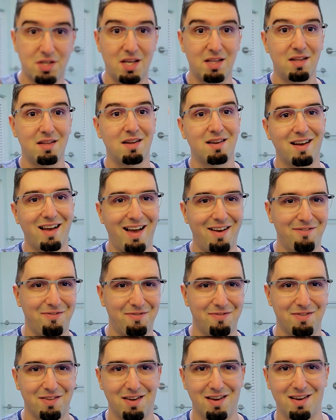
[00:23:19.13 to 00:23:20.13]
because he didn't
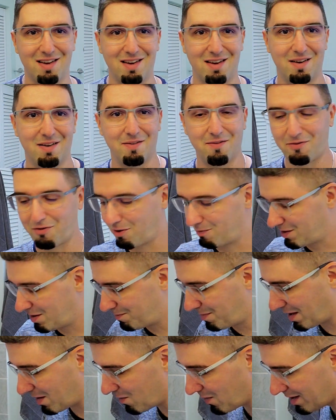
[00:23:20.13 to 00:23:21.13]
have from
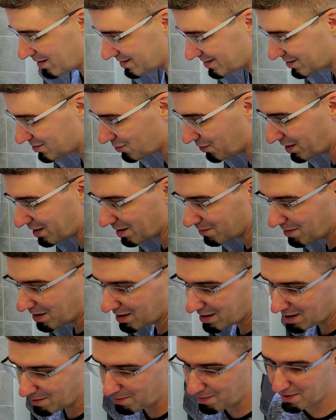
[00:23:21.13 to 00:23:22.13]
the big ones during the
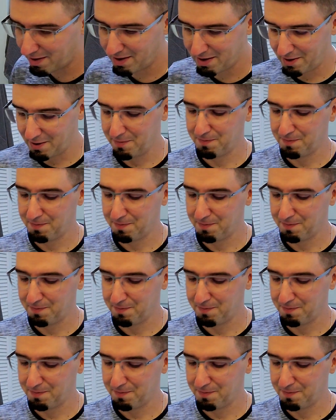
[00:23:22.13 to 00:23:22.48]
meetup.